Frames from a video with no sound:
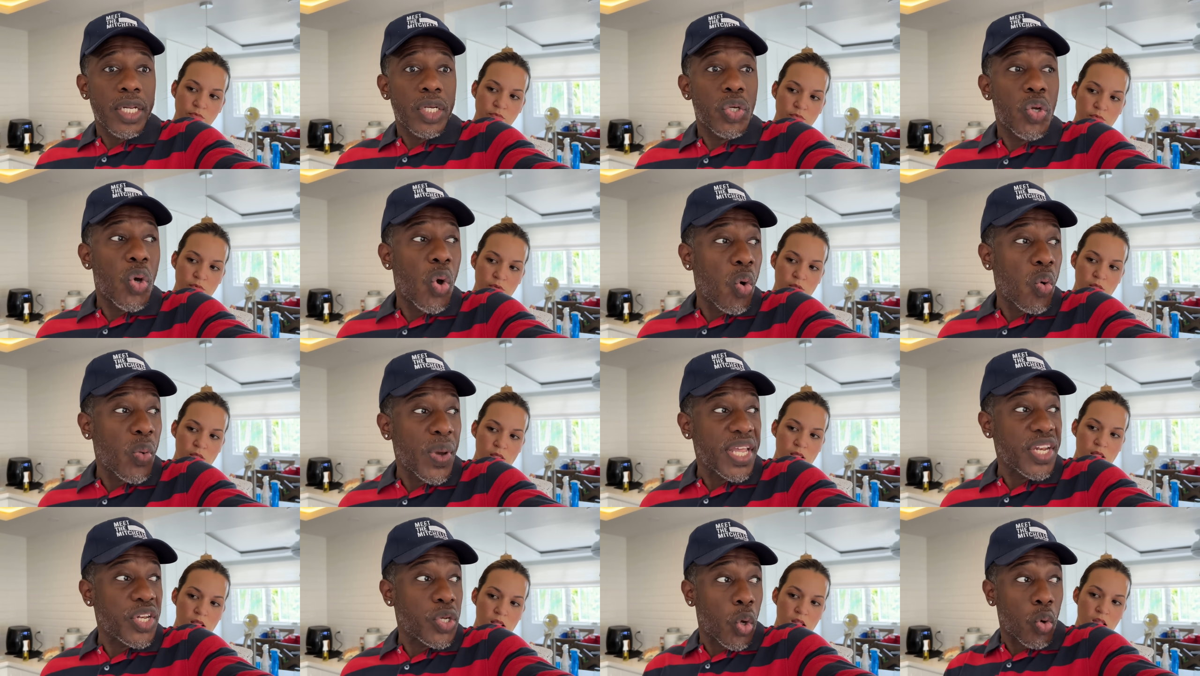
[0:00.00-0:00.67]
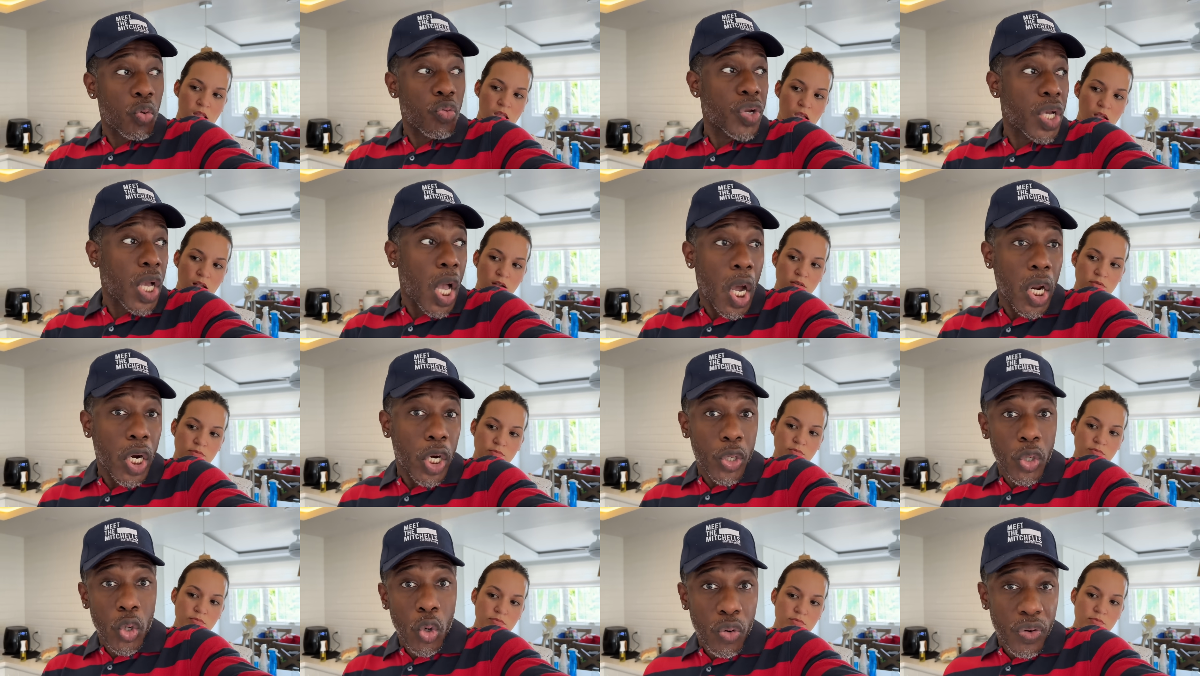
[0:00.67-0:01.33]
Speaker 1: no, wait, don't record her.
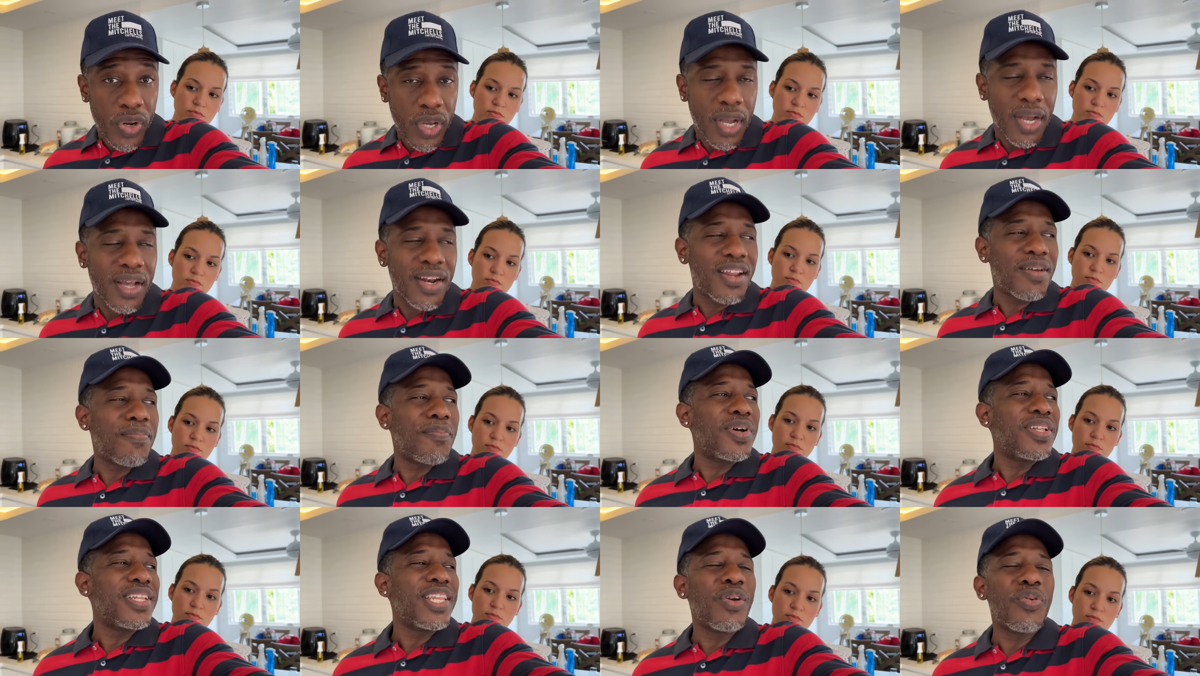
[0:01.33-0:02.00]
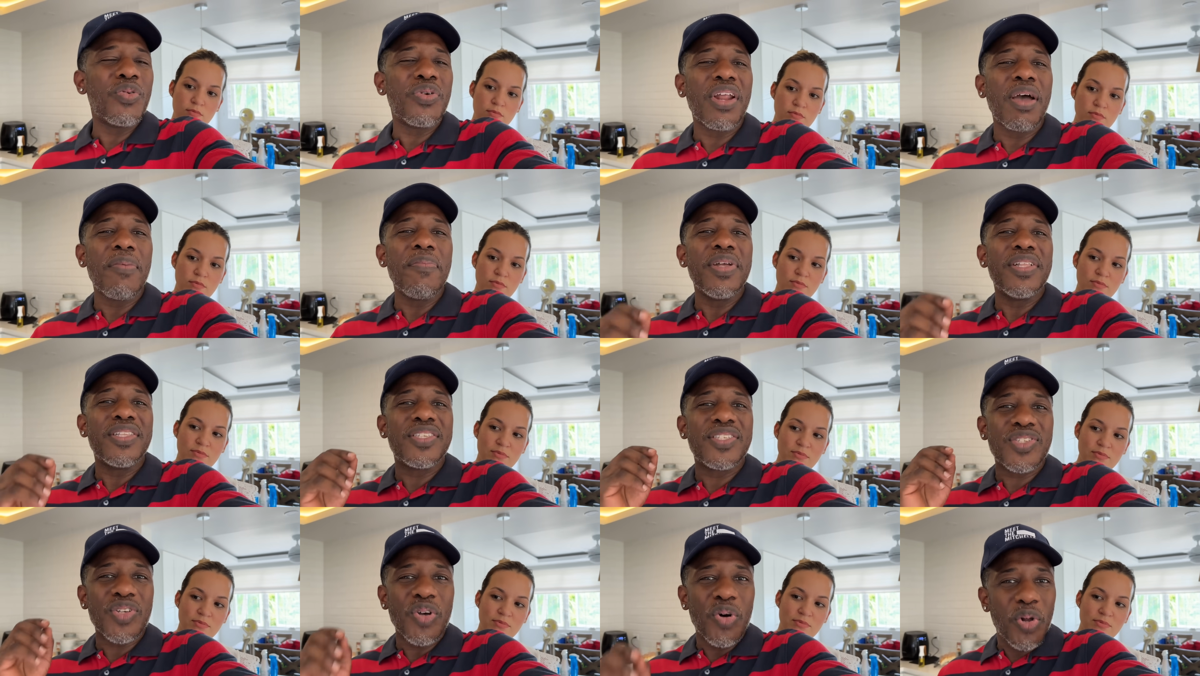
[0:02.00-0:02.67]
But it would have been
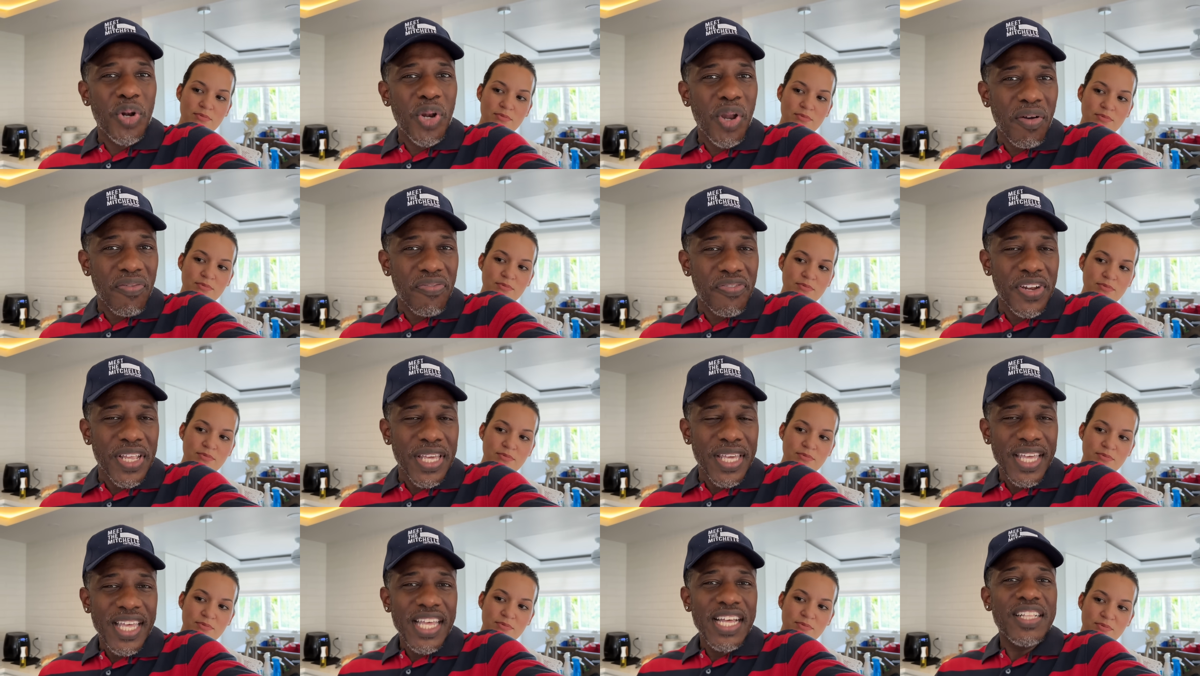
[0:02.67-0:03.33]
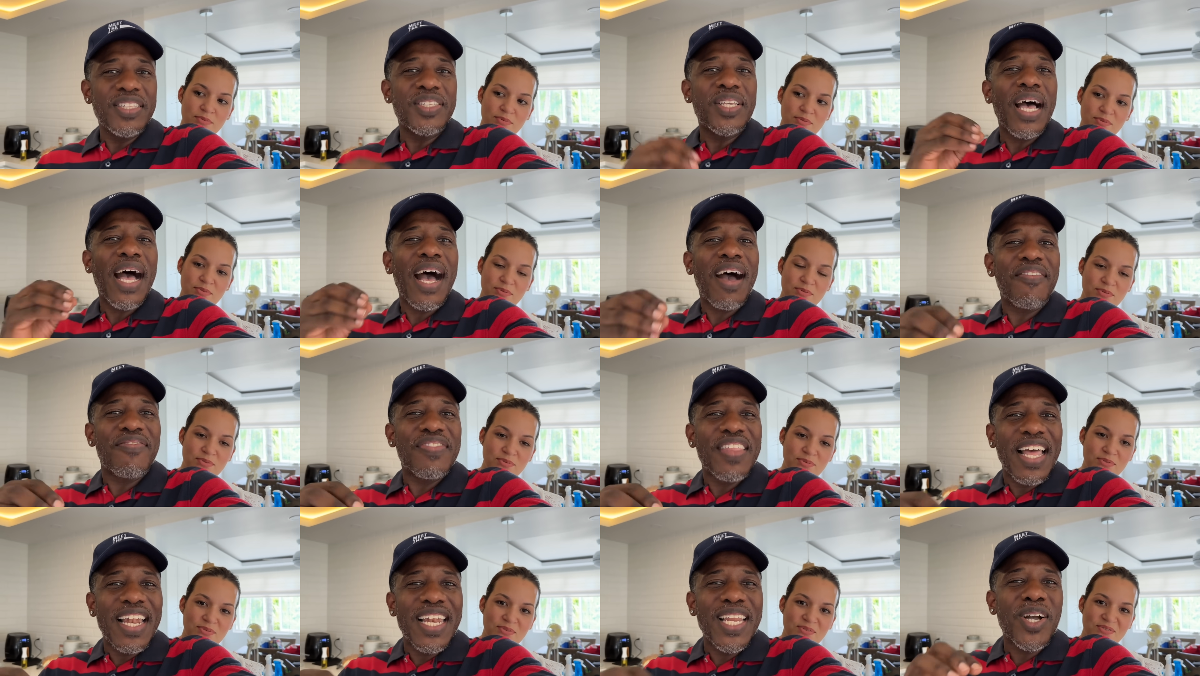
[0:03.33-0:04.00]
so lovely to have
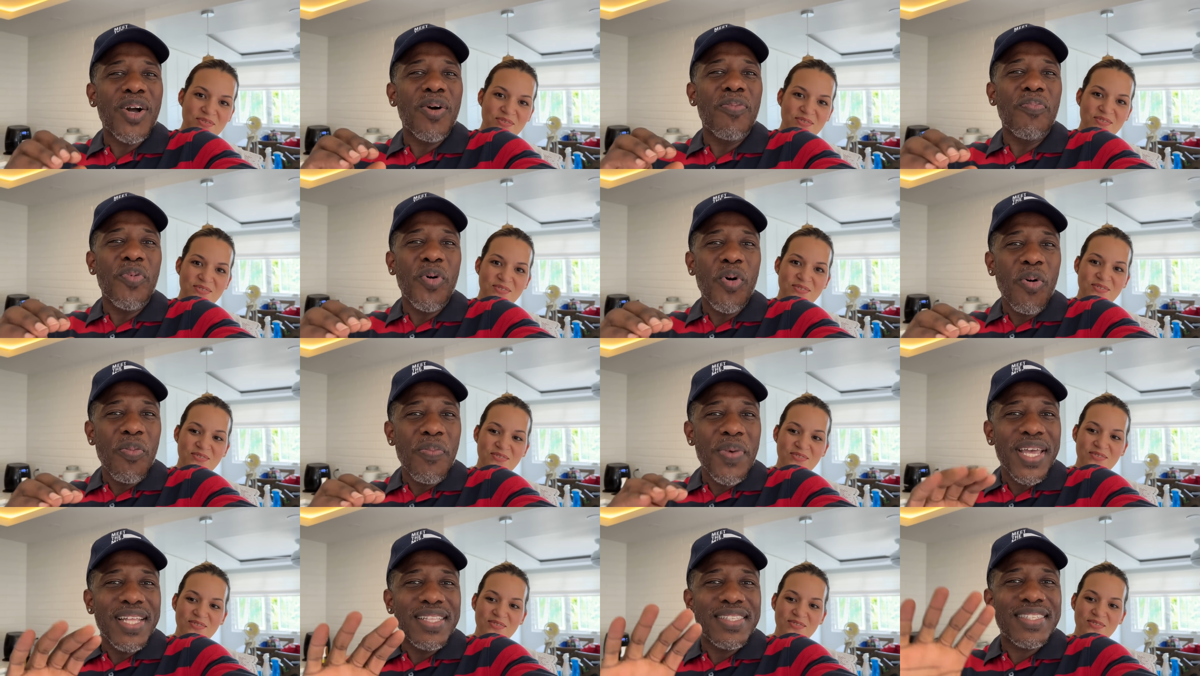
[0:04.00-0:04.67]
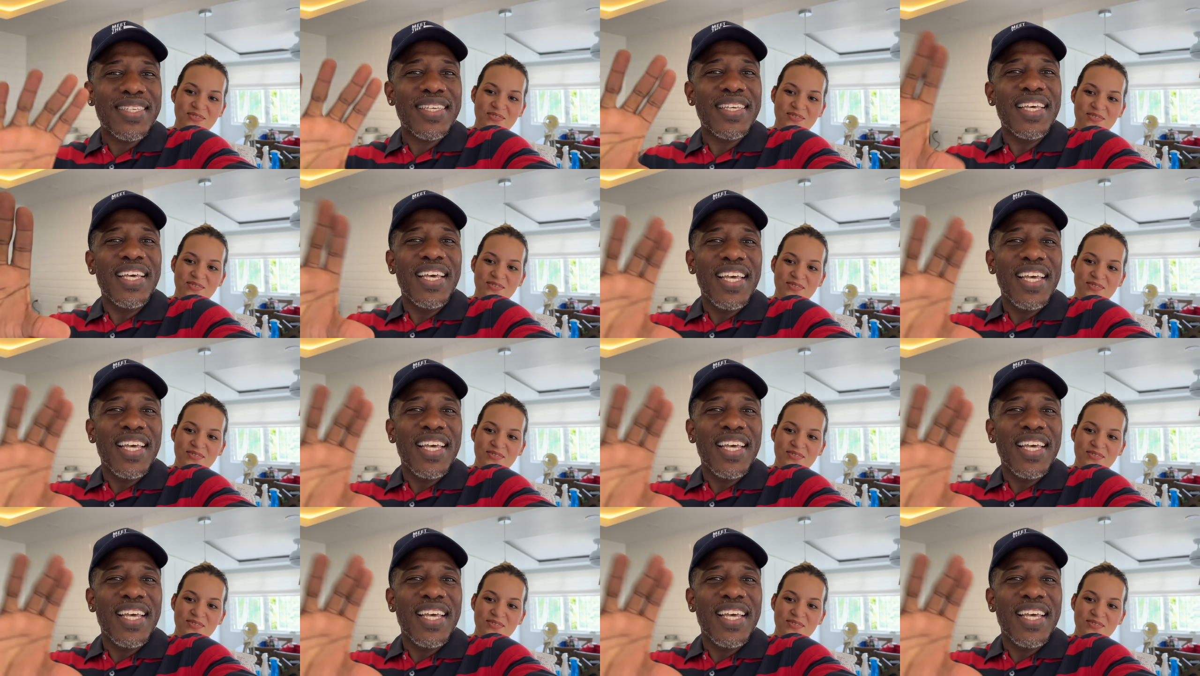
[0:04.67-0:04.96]
that little moment.